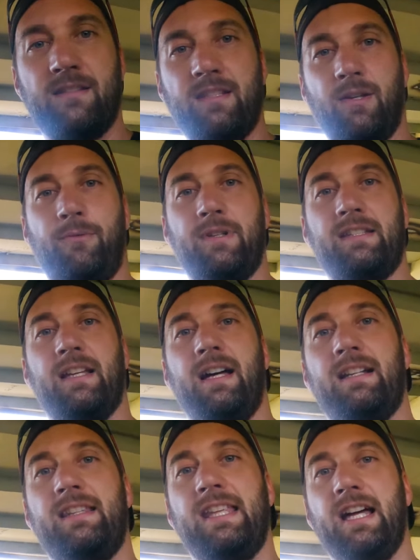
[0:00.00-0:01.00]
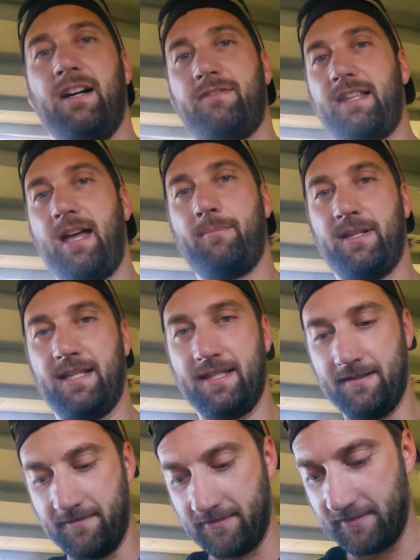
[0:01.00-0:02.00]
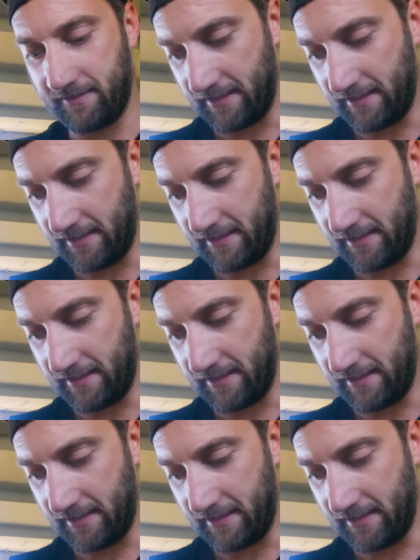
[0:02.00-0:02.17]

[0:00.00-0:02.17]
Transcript: So if we start in the aft cabin here,